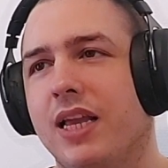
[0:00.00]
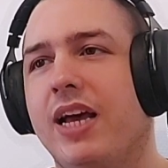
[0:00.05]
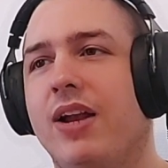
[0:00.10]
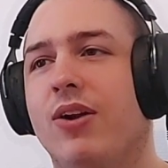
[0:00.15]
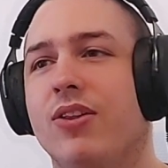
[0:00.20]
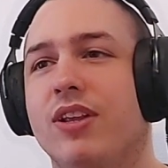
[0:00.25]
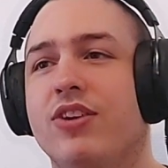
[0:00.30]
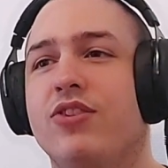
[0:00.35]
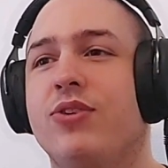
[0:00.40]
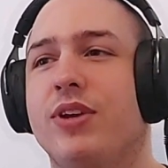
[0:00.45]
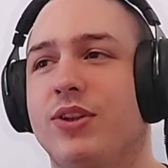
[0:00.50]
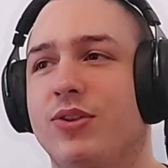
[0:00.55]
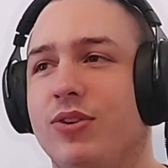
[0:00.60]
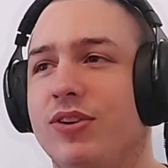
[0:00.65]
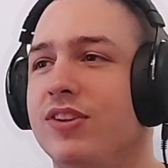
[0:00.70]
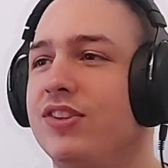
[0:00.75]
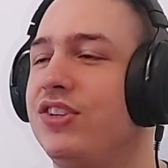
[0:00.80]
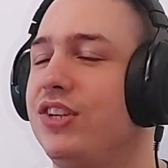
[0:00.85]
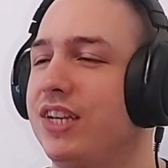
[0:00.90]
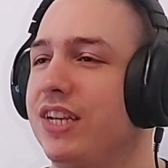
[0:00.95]
I don't actually know
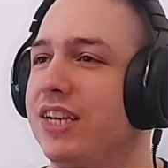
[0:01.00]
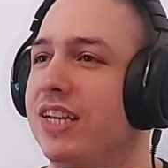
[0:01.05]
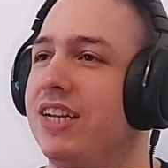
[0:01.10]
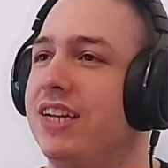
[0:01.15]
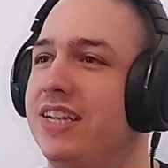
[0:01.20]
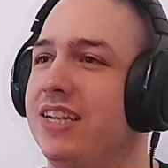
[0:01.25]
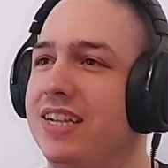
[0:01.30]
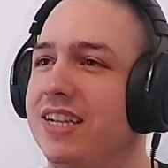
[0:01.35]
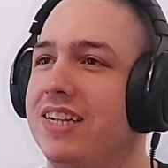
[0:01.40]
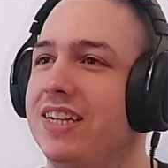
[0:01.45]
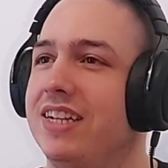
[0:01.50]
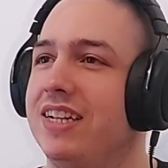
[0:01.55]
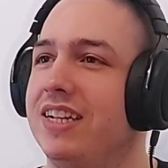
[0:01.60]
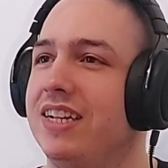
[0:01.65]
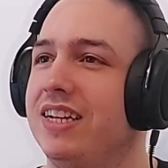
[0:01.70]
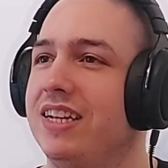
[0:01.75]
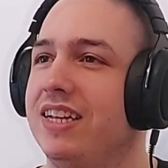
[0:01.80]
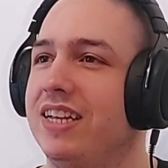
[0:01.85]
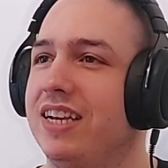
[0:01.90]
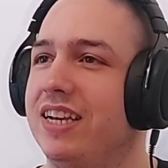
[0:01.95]
the tier.
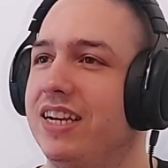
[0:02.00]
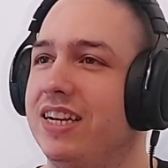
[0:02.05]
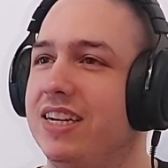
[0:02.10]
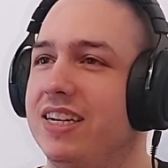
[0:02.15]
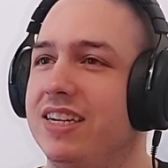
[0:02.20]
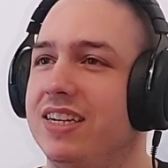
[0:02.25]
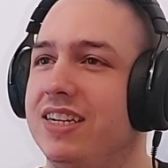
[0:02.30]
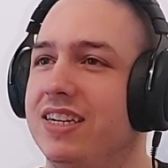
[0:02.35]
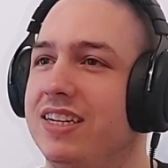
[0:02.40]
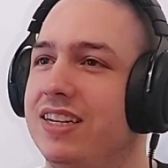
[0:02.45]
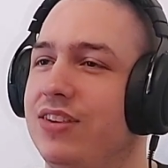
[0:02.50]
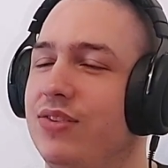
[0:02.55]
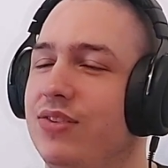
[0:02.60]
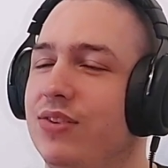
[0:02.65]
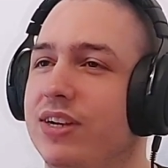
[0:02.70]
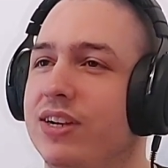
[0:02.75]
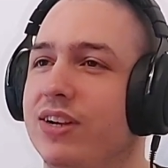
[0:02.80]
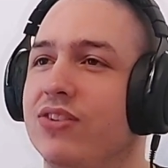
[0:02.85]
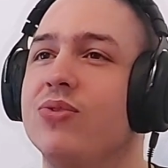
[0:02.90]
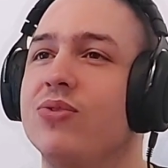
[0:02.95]
Yeah.
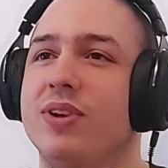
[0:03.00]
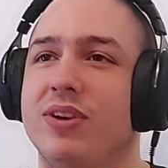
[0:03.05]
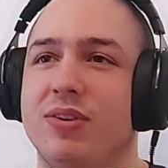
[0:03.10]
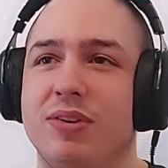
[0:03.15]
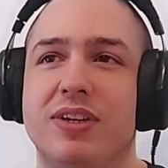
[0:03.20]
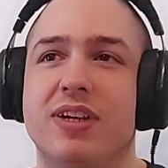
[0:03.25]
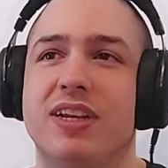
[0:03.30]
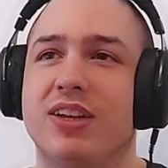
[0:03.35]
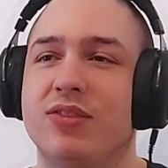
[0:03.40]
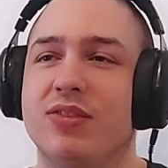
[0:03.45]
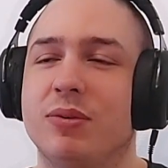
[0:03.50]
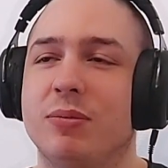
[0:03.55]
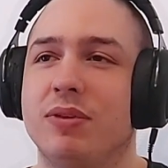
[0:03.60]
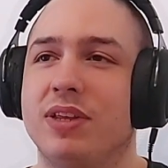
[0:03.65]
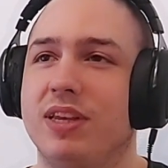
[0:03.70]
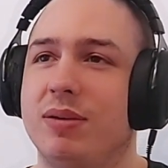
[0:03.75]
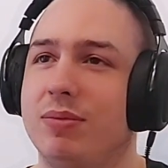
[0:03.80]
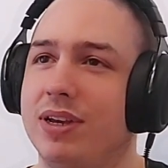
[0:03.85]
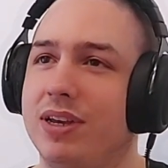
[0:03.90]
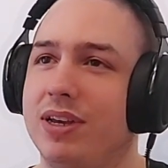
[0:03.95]
So I can't really recognize from
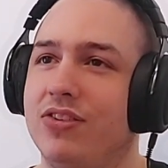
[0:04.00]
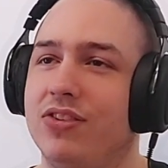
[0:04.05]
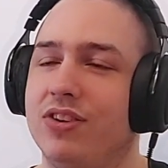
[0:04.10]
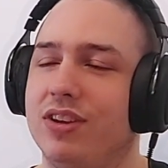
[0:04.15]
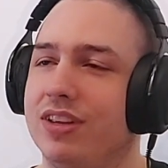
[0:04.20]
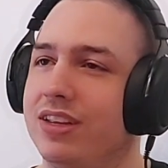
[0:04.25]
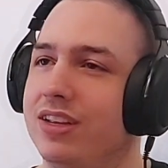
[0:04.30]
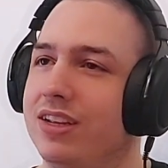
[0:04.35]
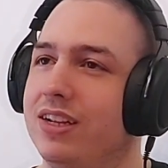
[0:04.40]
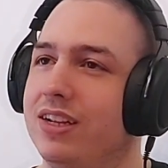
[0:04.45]
the image.